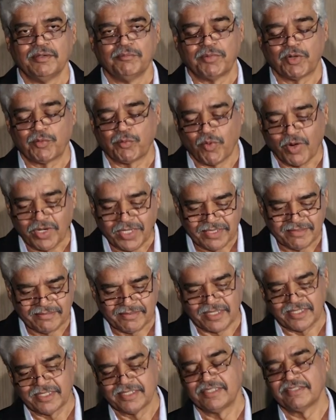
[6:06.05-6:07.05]
But what
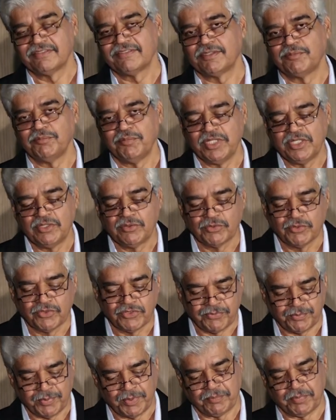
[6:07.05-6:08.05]
exactly does it mean to
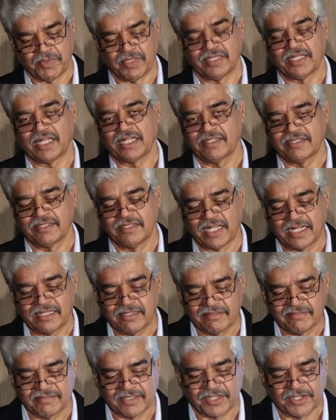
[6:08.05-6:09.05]
these people? That
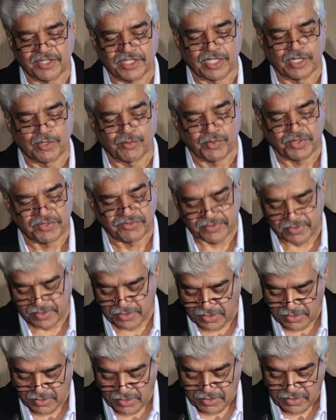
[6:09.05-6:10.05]
that is the critical question.
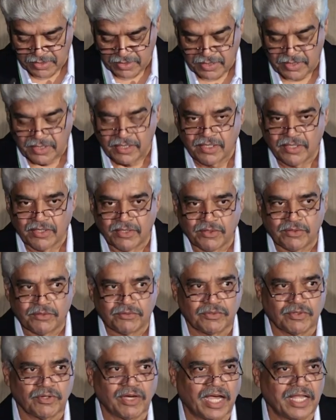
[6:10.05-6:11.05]

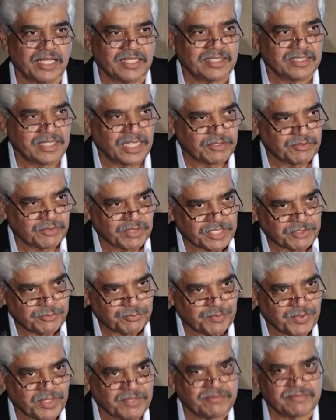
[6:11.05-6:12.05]
So I'd like to
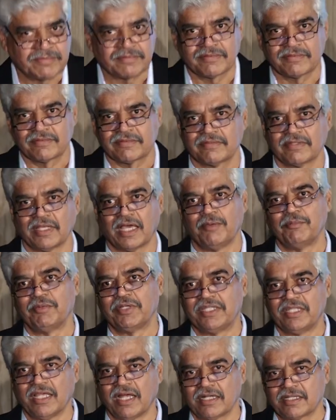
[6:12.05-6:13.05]
express I
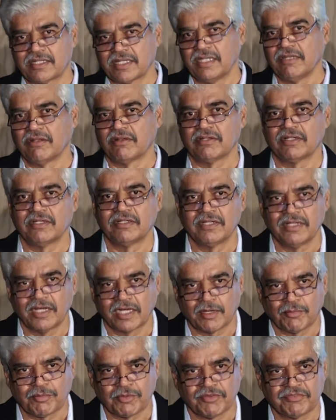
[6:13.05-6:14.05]
mean, yeah, i tell you all a
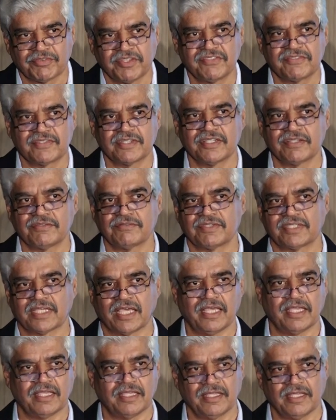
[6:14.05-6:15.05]
couple of incidents which
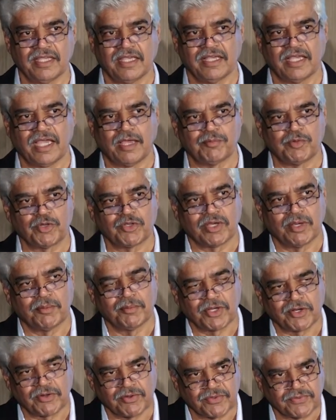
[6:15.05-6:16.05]
I happened to come
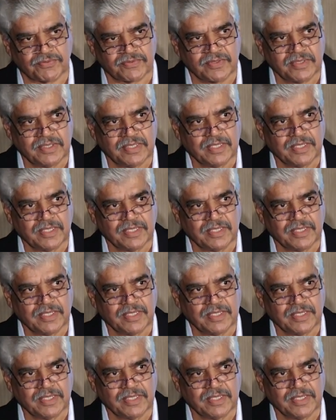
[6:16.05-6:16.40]
across.